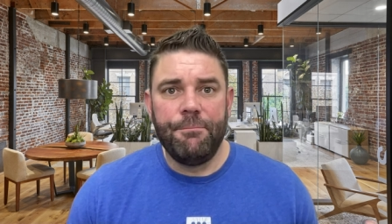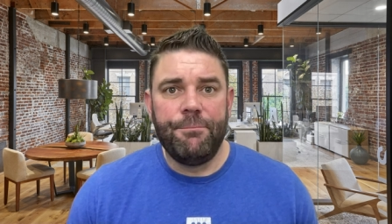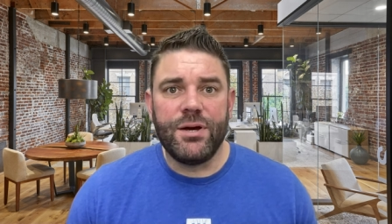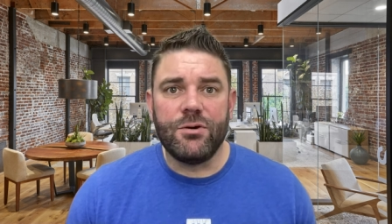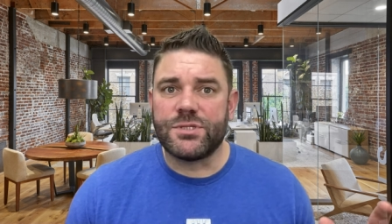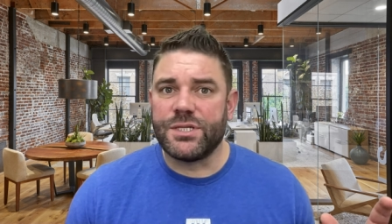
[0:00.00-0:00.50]

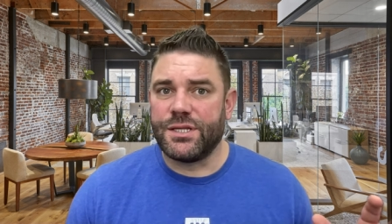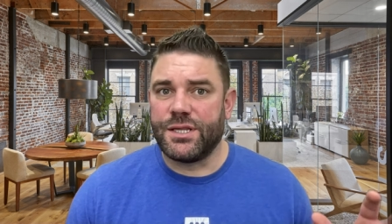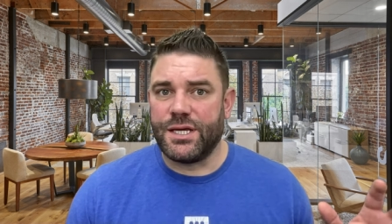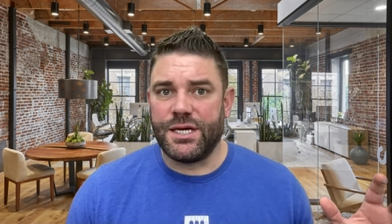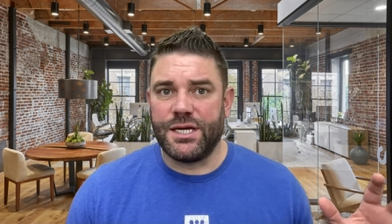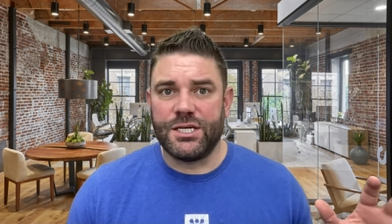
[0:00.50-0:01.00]
built
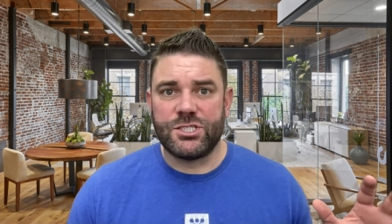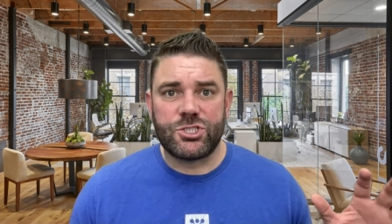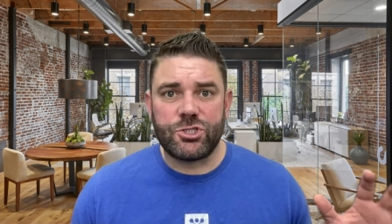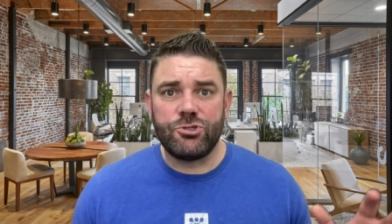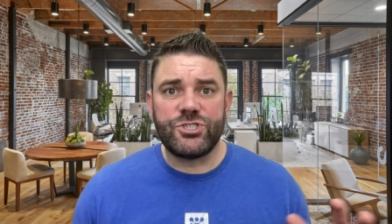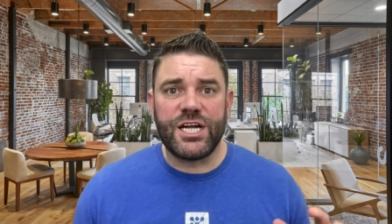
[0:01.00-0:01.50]
the
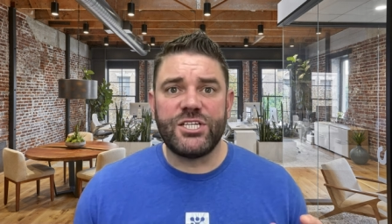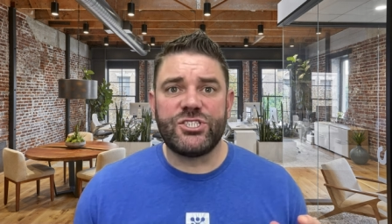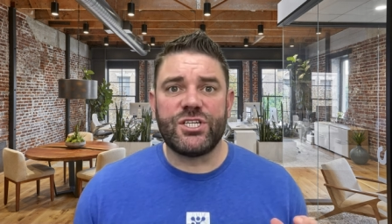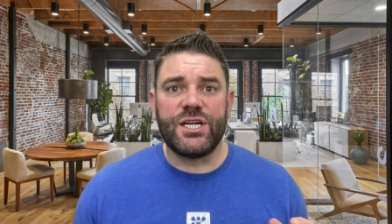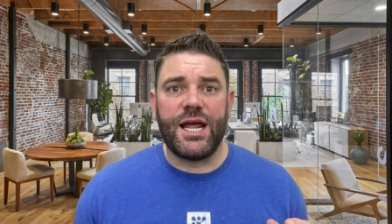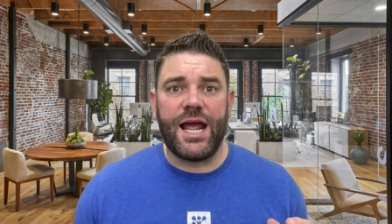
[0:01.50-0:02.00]
search
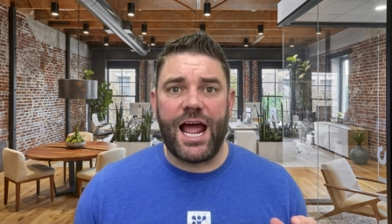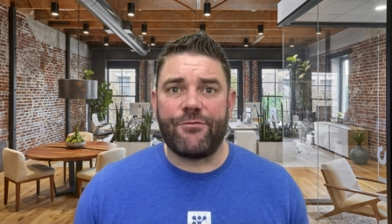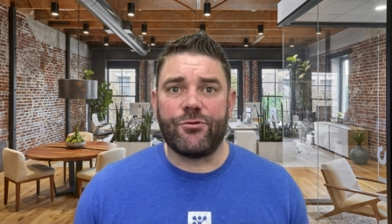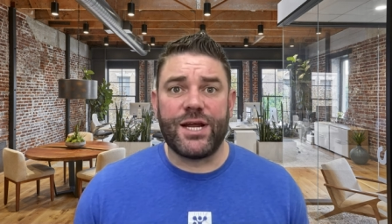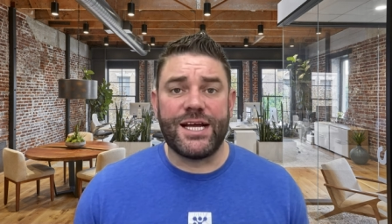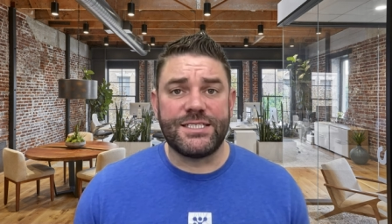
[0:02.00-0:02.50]
engine
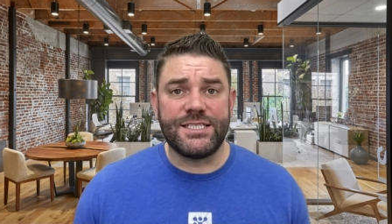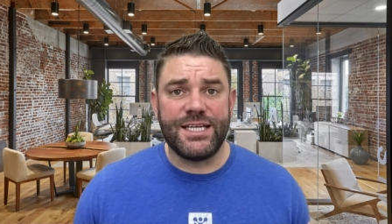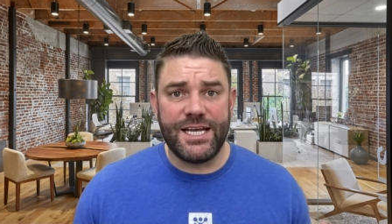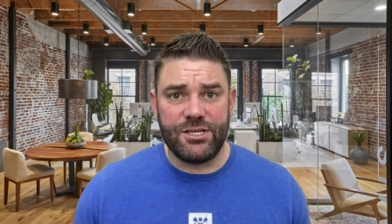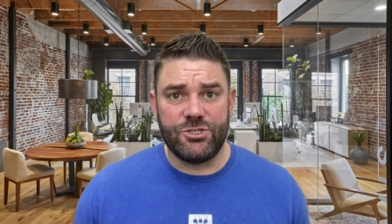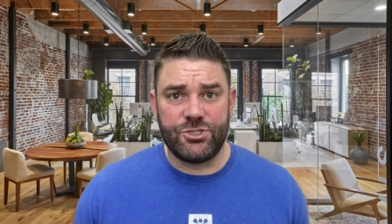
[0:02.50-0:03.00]
advertising
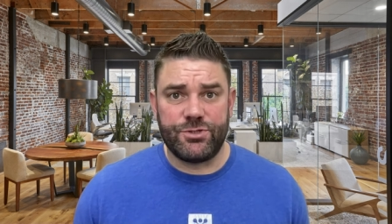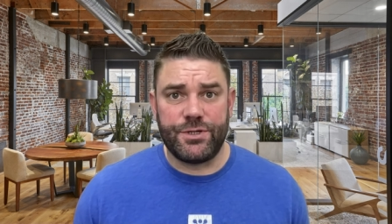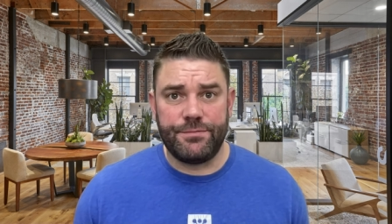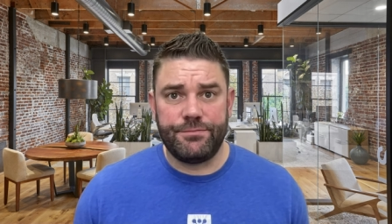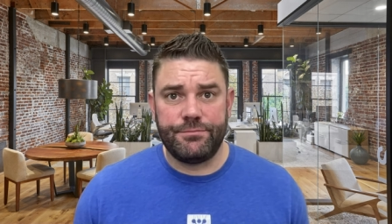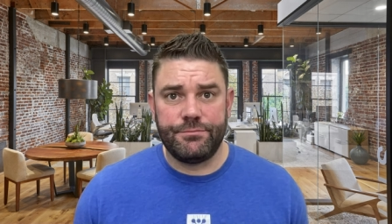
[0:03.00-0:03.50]
industry?
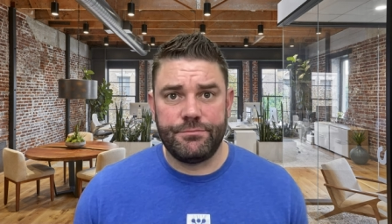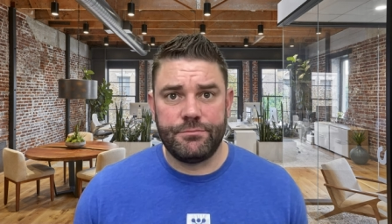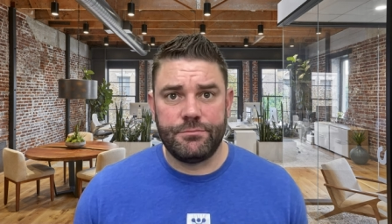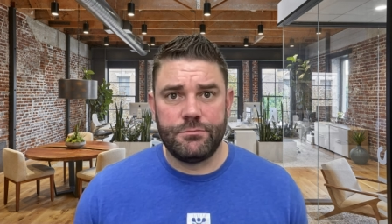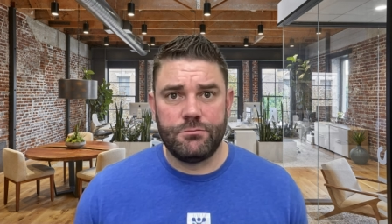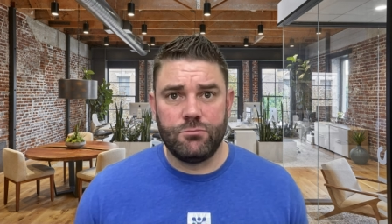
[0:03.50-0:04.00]

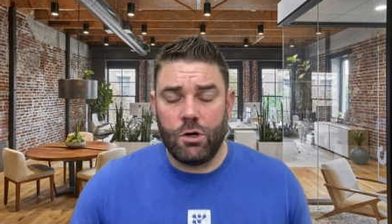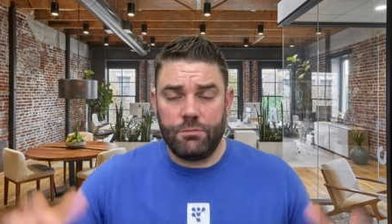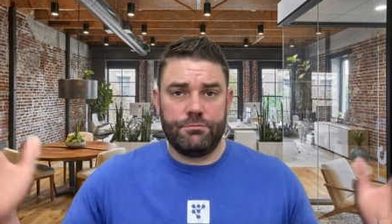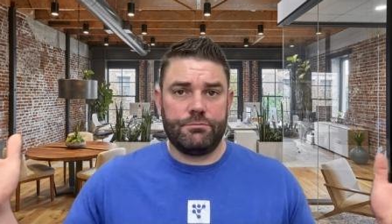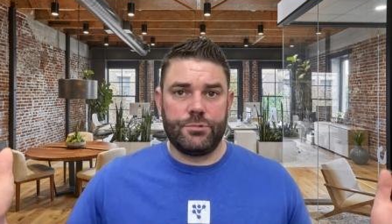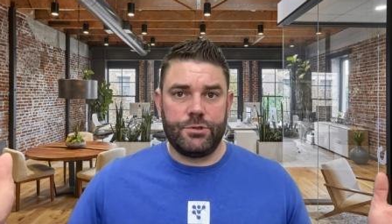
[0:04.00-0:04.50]
Well,
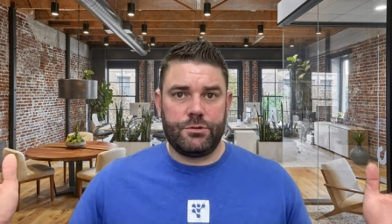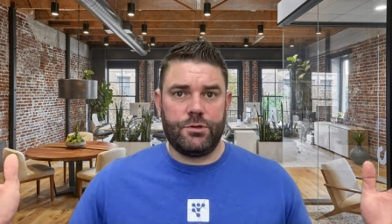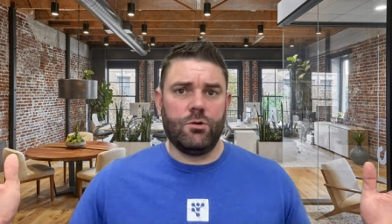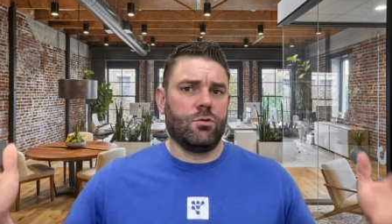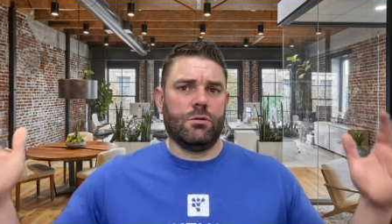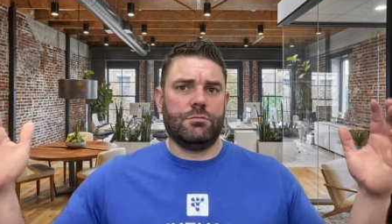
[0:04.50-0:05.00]

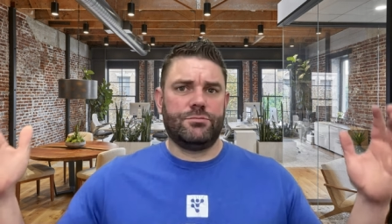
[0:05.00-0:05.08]
Google,